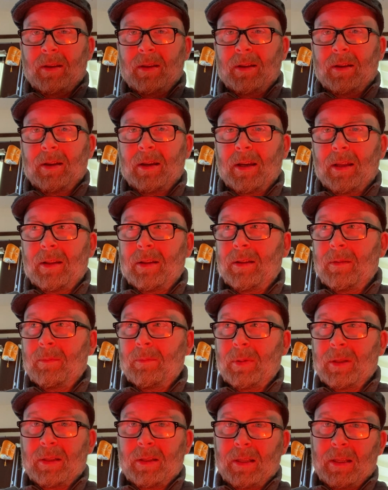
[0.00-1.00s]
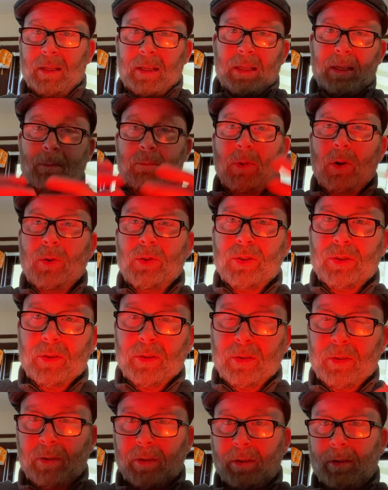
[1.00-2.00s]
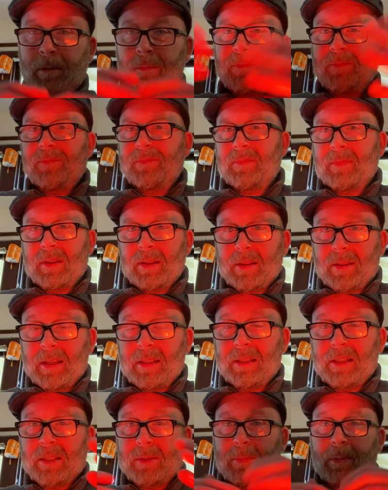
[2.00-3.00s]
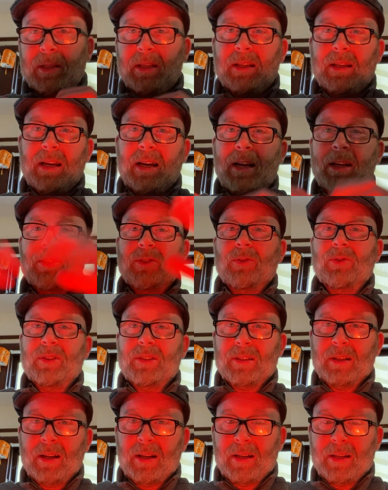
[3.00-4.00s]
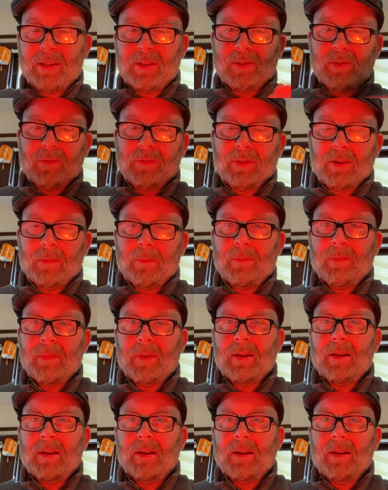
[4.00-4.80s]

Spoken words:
but the emotion, or the thing that's being exorcised from